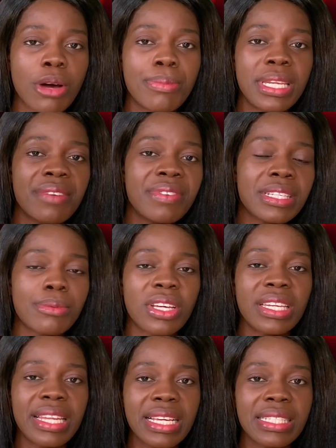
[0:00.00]
I'll be leaving some of
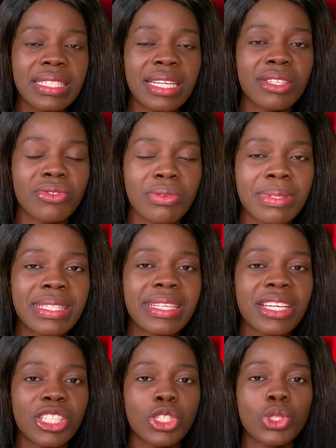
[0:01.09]
the links in the description
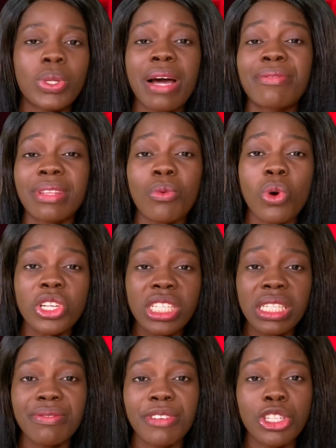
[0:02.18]
section so that after
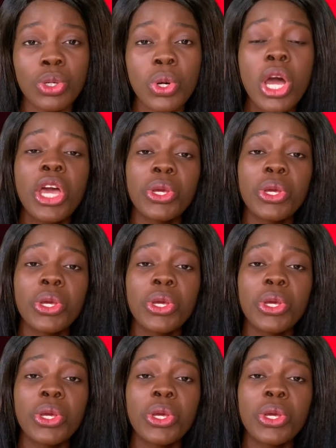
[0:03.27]
watching this video